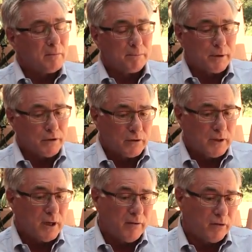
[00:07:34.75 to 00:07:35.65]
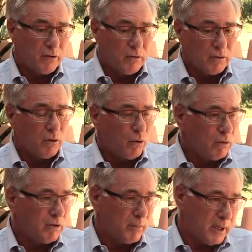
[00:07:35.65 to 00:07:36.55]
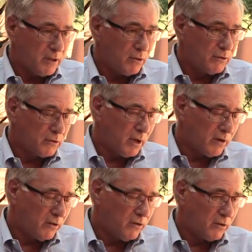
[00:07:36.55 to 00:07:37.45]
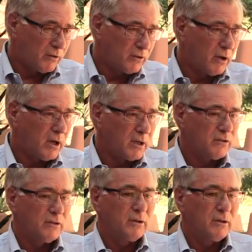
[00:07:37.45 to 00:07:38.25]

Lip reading: personally, I've sold gold to buy gold stocks and silver stocks.